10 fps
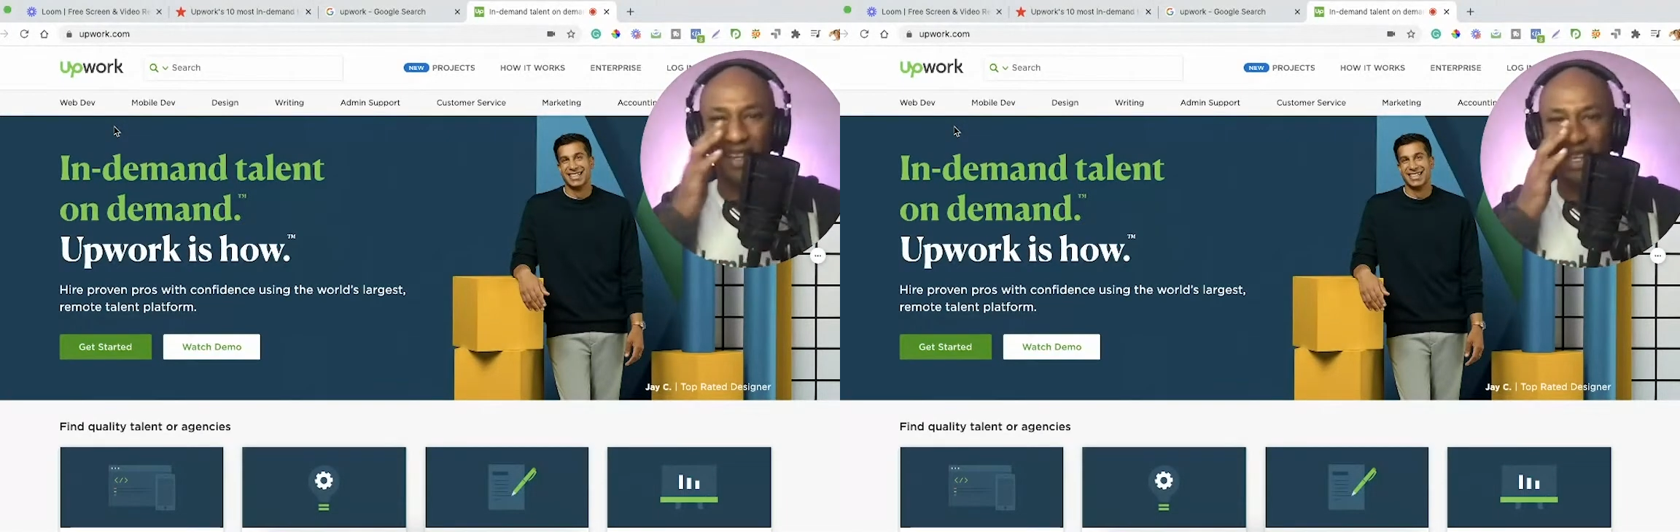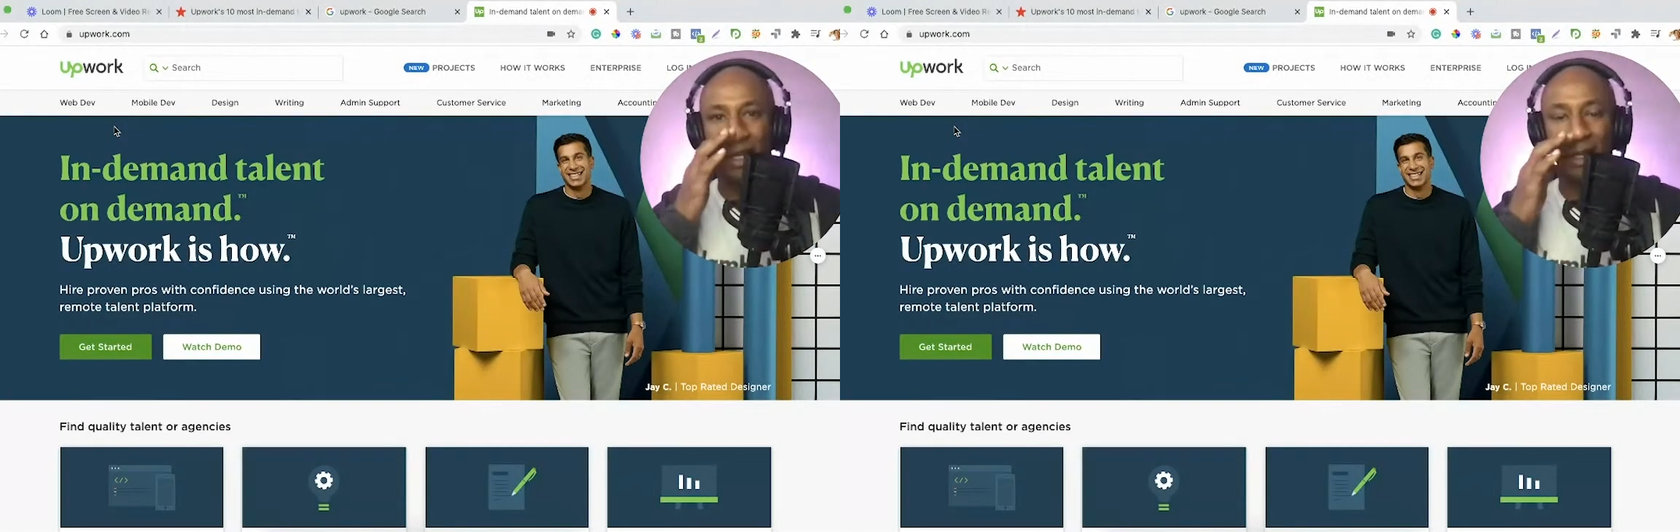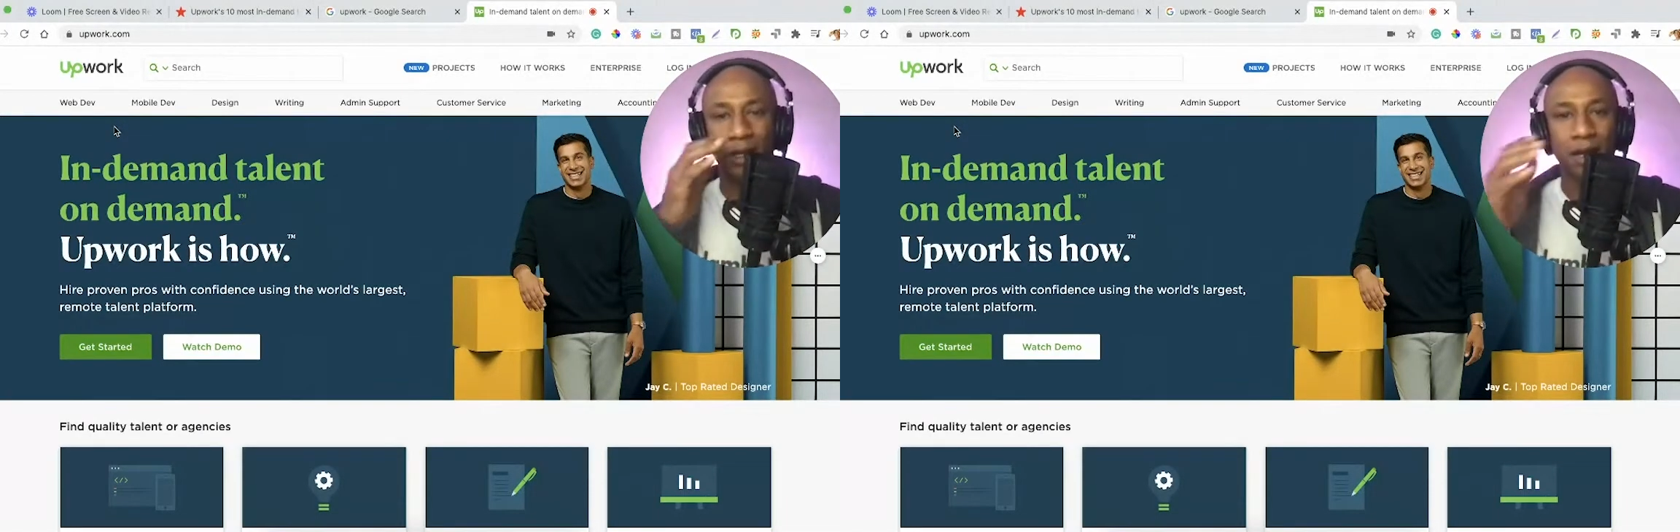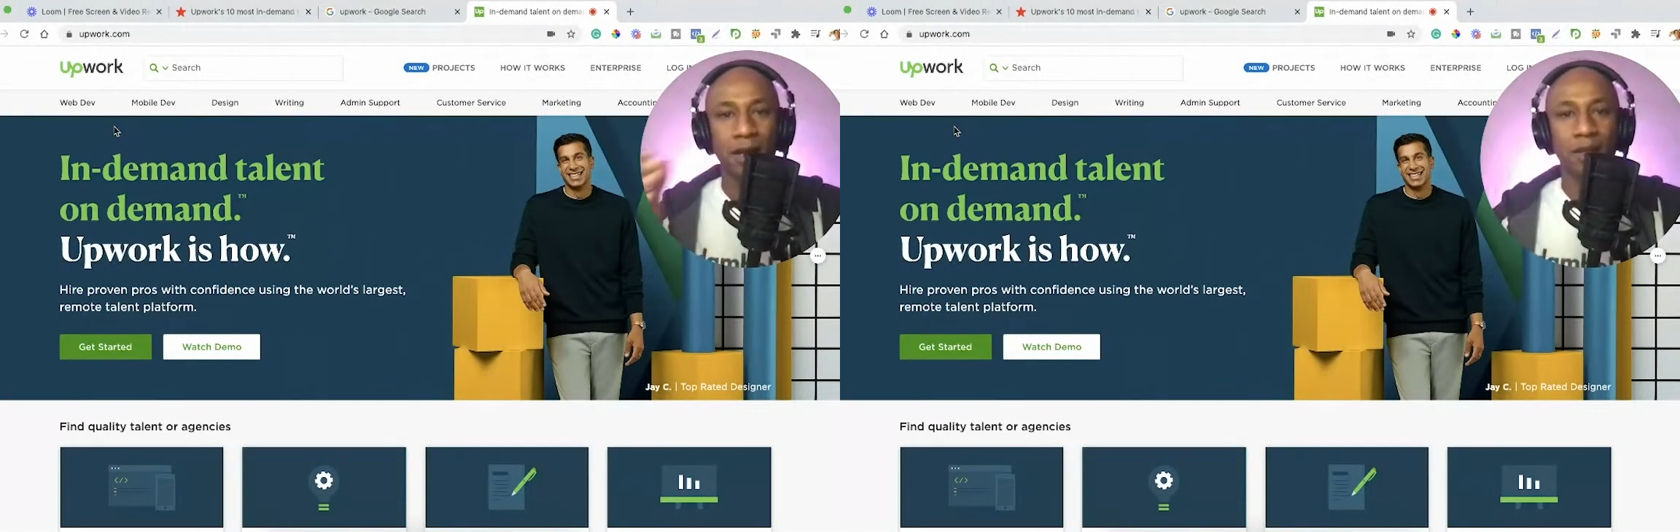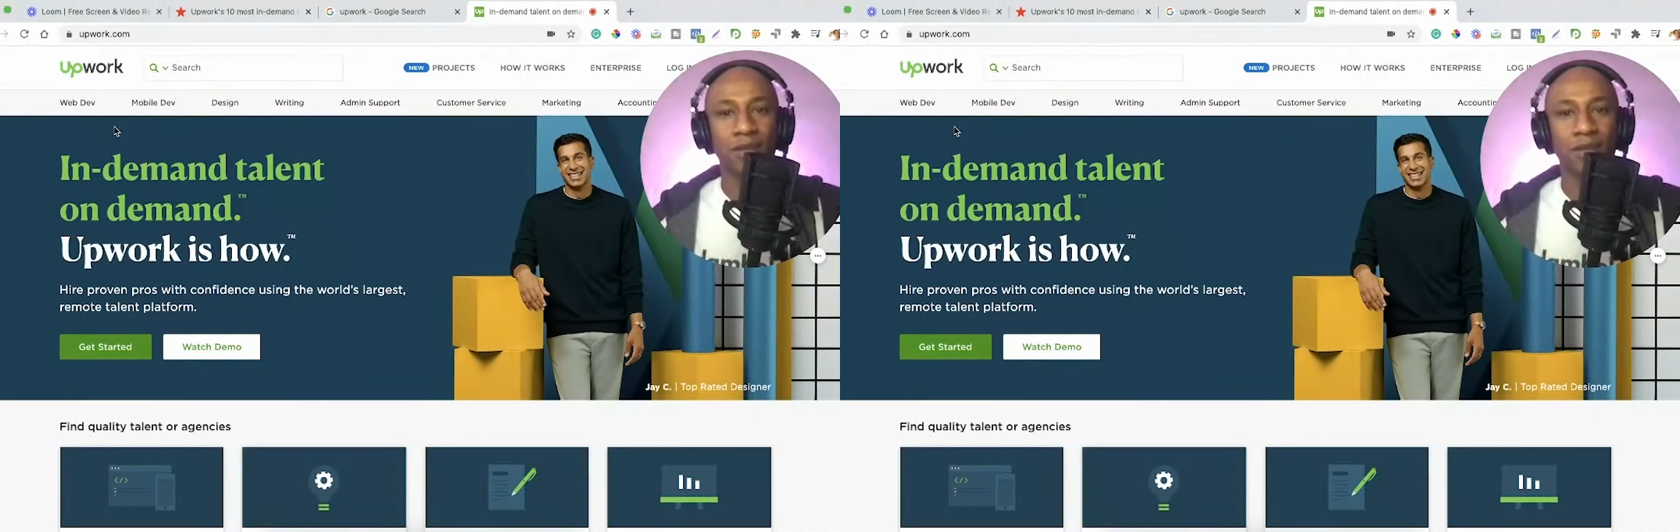And,
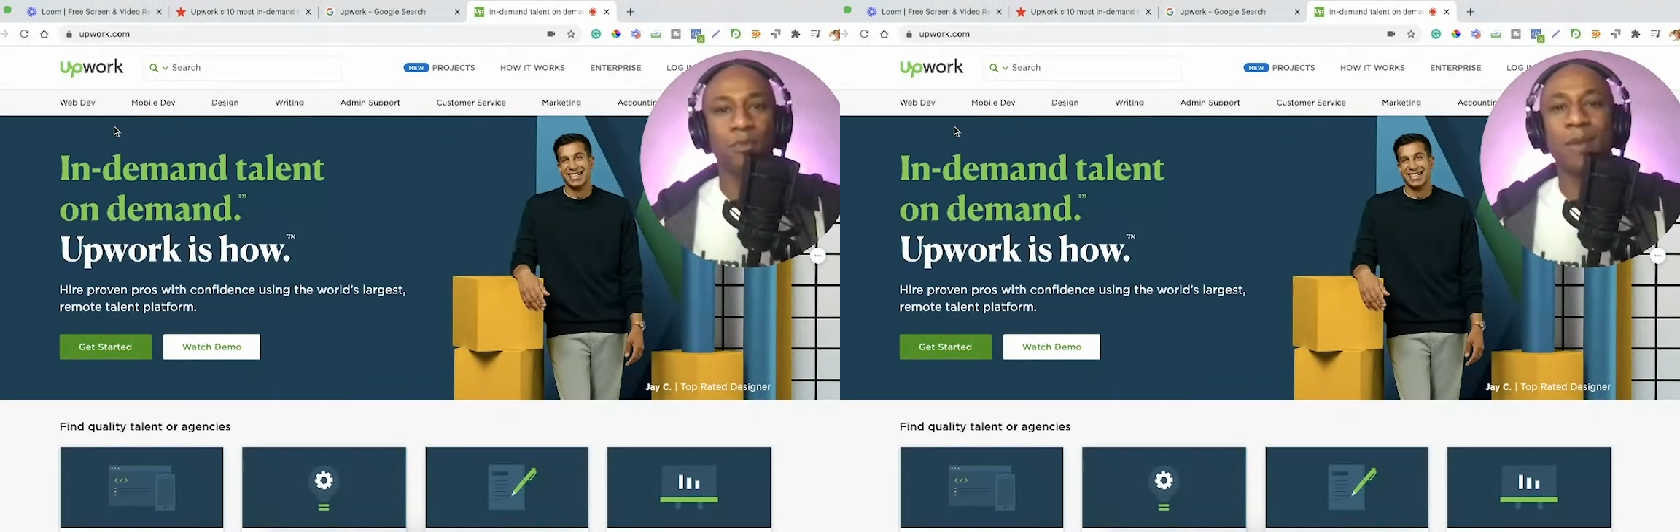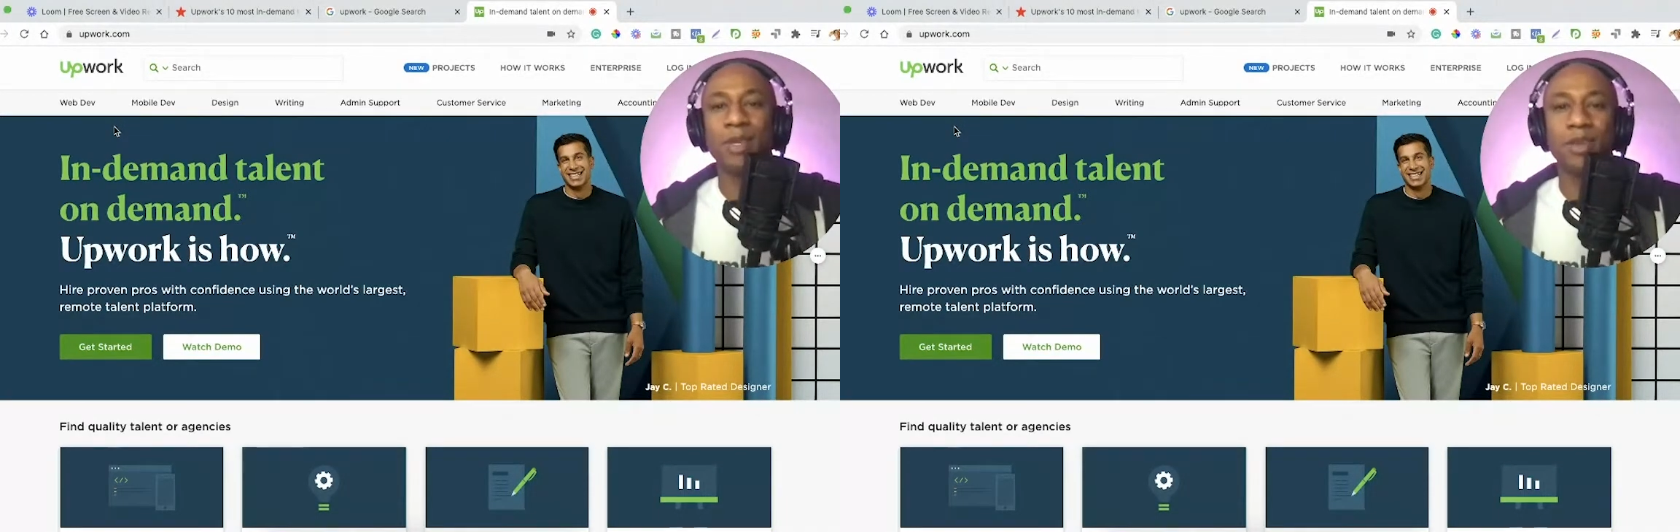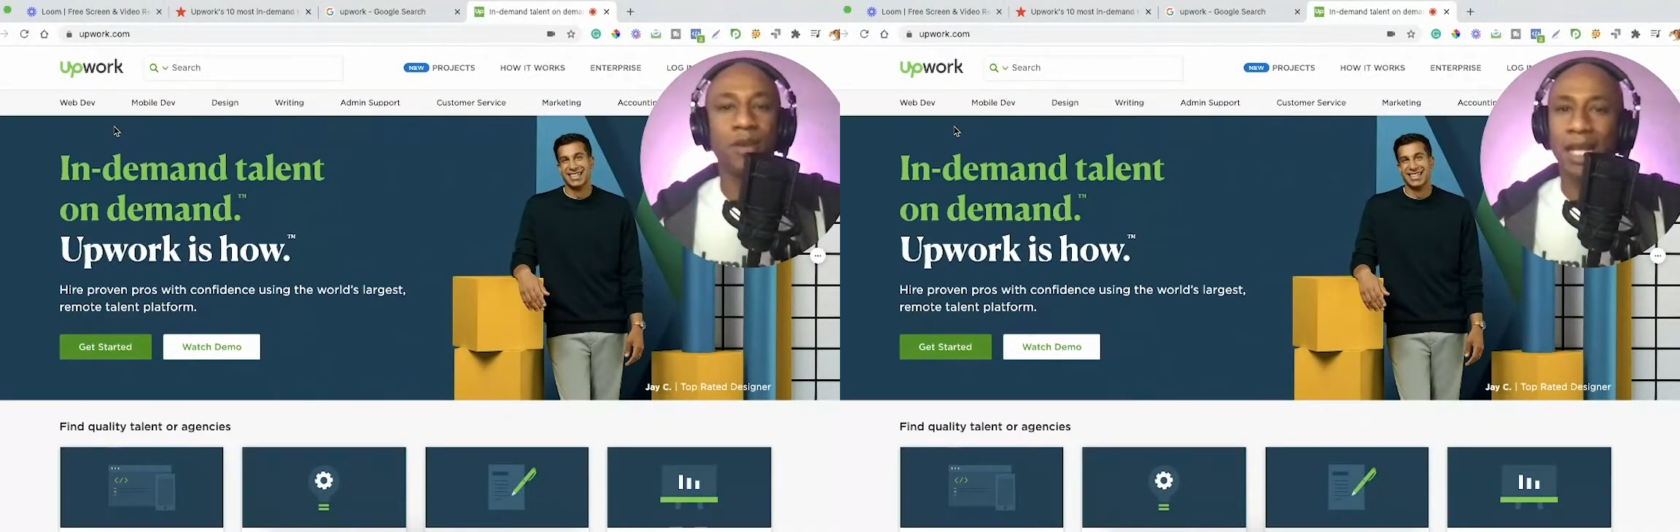you know, maybe you